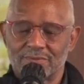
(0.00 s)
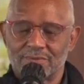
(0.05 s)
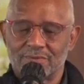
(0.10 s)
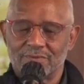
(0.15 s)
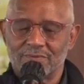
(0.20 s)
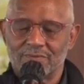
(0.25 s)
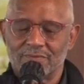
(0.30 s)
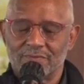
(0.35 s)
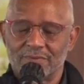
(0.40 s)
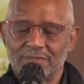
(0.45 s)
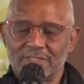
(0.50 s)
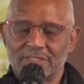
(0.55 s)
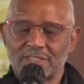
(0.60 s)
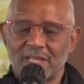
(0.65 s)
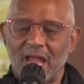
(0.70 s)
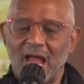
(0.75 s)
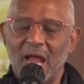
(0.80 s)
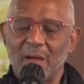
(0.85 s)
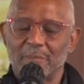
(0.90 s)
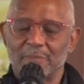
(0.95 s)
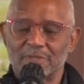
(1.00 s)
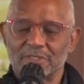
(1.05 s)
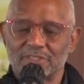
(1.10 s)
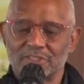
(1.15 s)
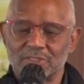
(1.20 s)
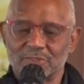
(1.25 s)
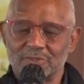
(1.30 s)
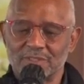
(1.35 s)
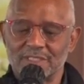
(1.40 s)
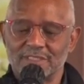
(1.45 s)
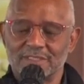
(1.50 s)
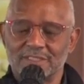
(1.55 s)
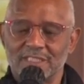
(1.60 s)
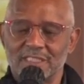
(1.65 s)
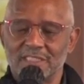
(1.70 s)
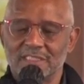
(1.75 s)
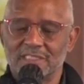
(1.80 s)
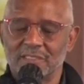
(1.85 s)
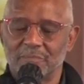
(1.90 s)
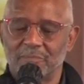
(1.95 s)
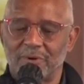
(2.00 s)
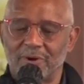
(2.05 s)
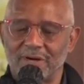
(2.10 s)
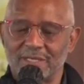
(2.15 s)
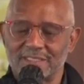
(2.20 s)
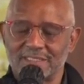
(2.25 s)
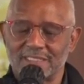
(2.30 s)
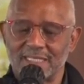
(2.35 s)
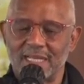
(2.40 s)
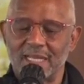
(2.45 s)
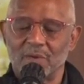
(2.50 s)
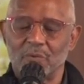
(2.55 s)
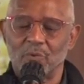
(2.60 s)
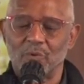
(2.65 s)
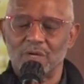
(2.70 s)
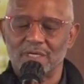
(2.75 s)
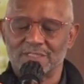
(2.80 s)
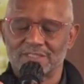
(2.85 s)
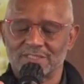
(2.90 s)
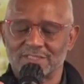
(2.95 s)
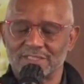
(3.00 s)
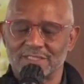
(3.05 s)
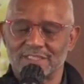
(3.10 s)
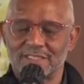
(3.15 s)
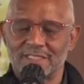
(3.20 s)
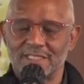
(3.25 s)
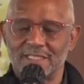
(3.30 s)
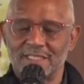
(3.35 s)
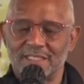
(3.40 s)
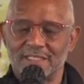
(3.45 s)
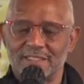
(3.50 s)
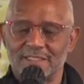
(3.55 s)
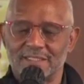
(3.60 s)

for this opportunity to partake once again